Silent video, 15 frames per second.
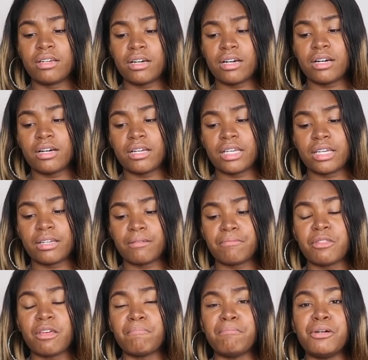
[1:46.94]

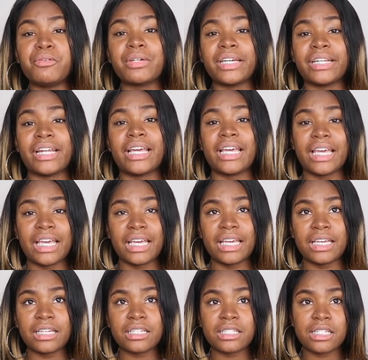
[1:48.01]
the milk and the
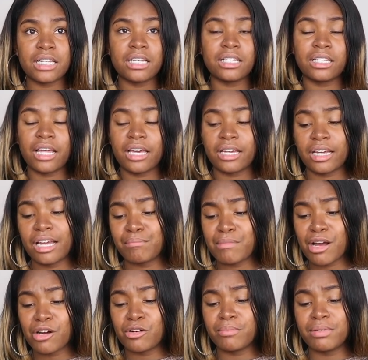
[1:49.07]
eggs. Like,
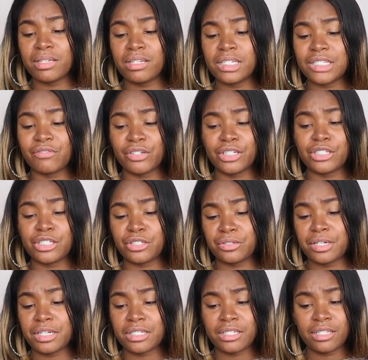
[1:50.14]
my OB is very
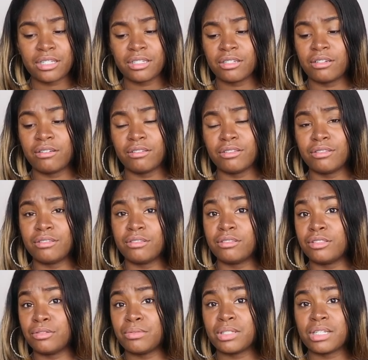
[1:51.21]
strict
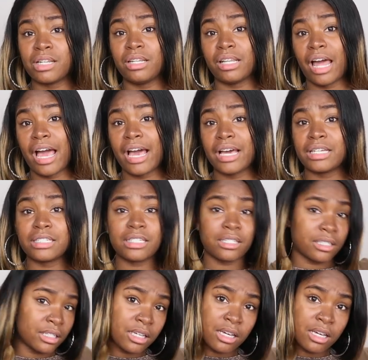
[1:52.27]
due to last